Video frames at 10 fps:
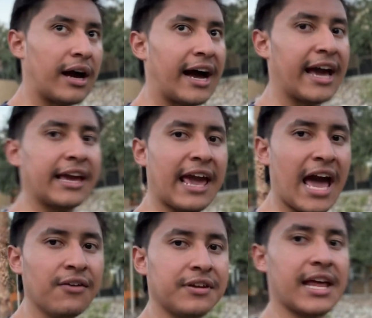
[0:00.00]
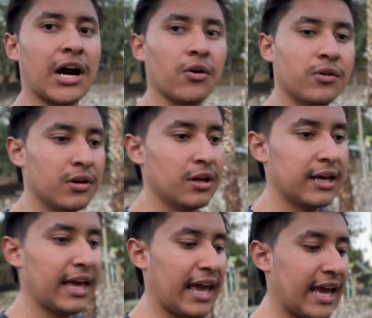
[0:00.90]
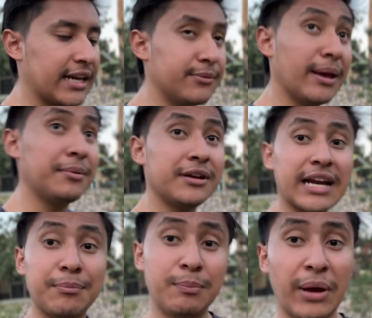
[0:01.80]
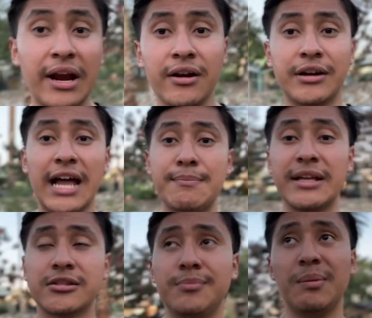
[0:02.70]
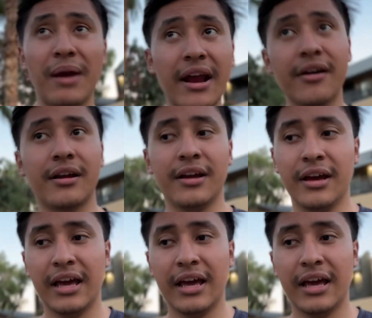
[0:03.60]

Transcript: I have it now. And maybe you're not prepared. You're not mentally prepared.